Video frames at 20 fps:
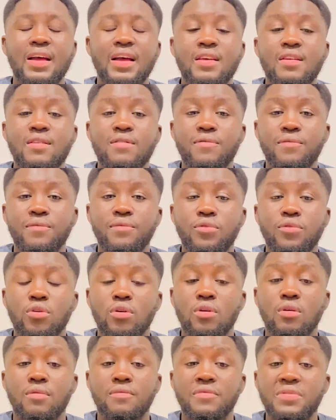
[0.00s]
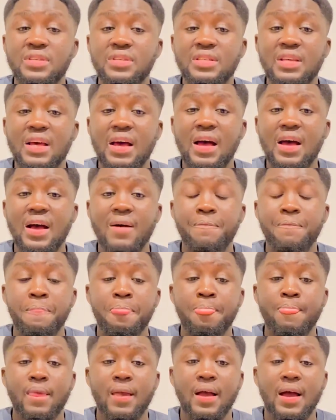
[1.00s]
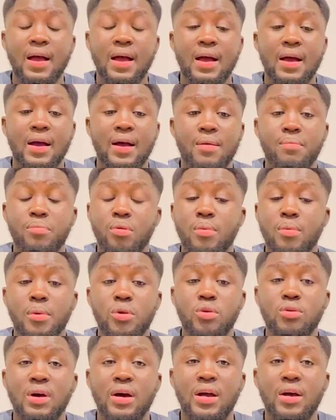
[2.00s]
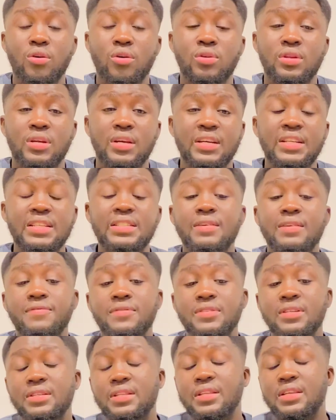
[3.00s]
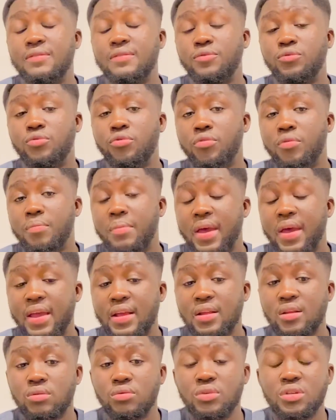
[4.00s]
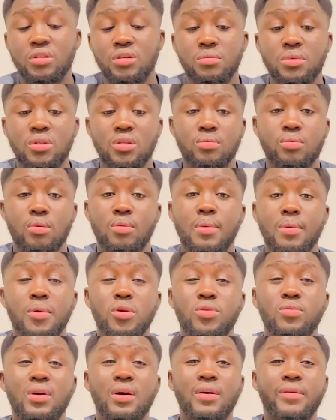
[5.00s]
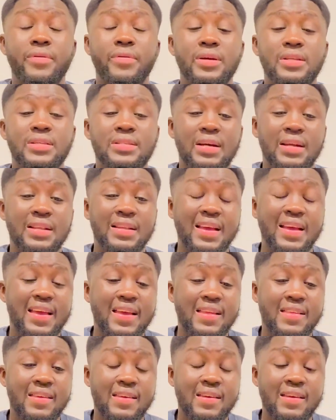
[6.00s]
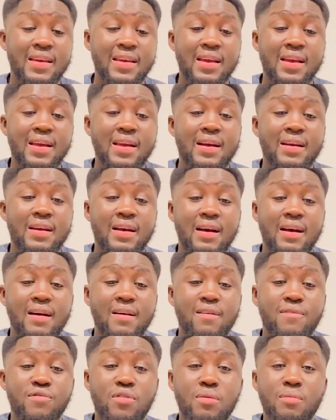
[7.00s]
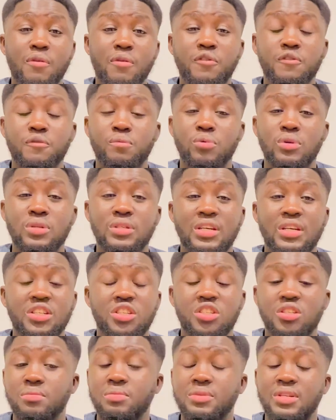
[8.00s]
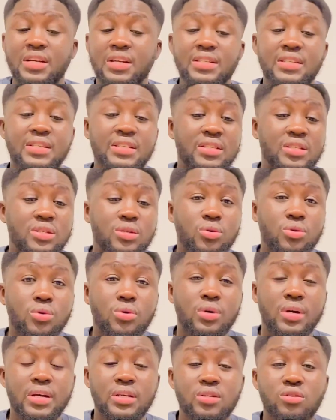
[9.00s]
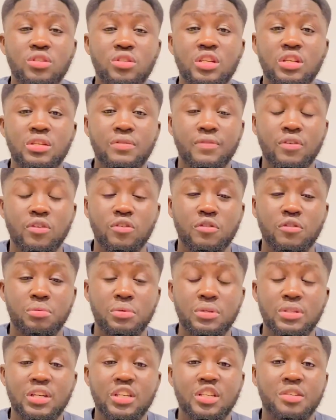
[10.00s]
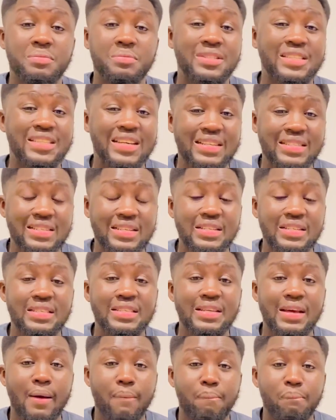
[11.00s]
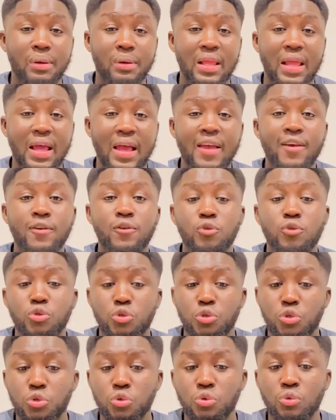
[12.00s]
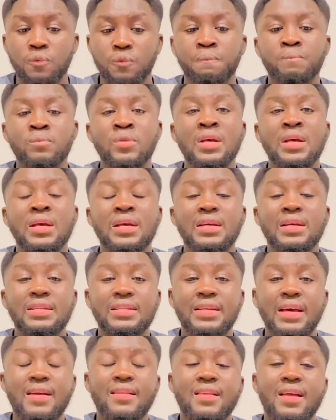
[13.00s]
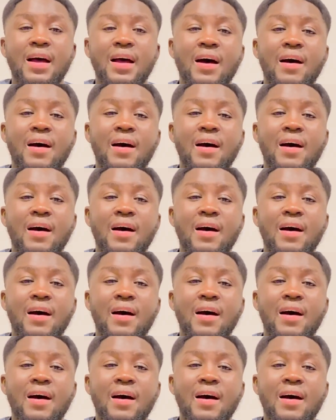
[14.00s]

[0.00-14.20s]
if your visa, probably you are on an indefinite leave to remain, which means probably you aren't under any form of sponsorship, then this COS or certificate of sponsorship doesn't apply to you. Then